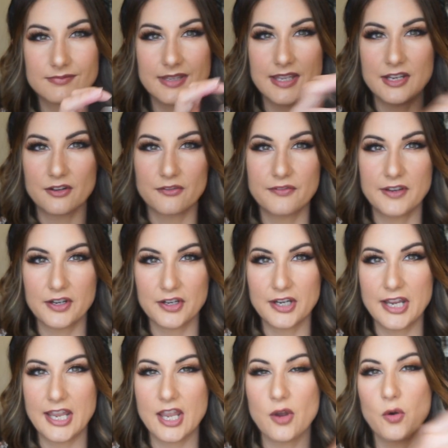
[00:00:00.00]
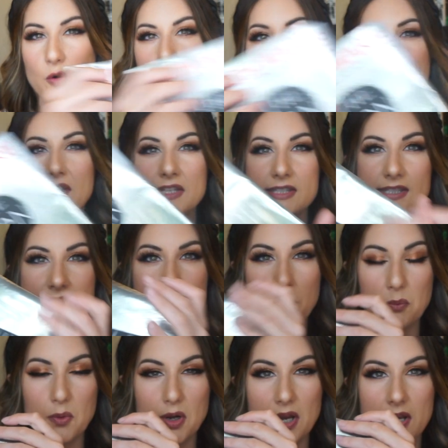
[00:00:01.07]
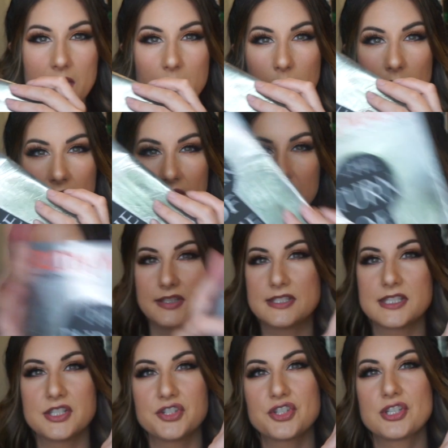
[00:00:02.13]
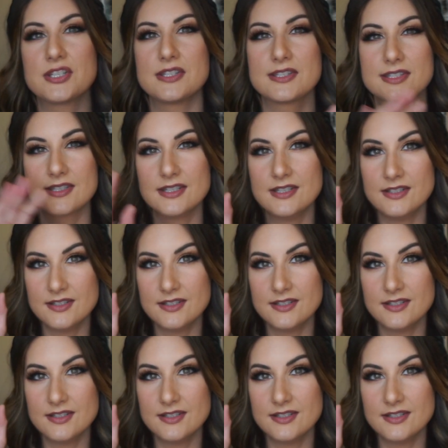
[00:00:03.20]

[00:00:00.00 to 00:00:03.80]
interfering or if it's someone with ill intentions